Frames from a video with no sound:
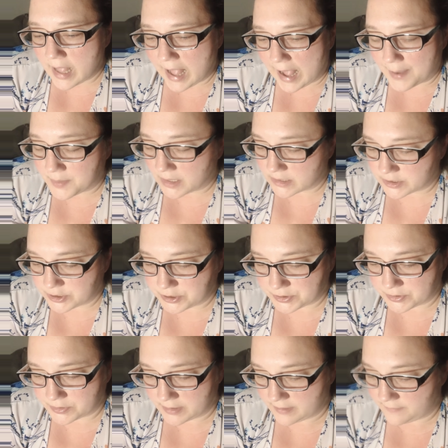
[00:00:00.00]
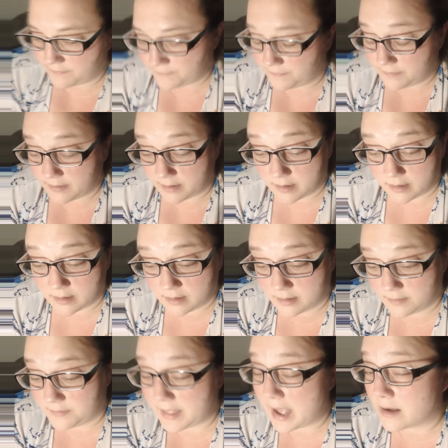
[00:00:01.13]
I'm not sure if
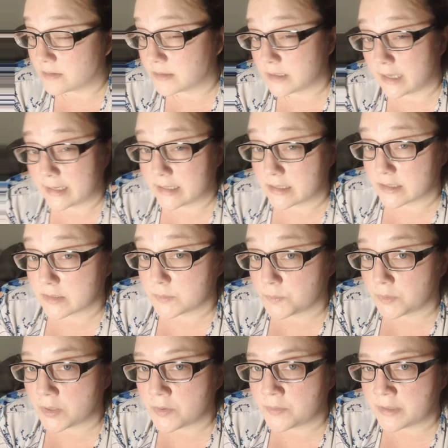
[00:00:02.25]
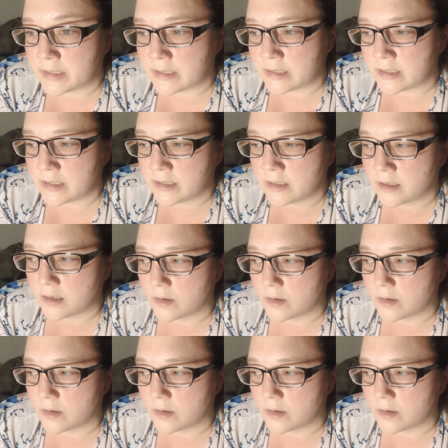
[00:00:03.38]
the house like exploded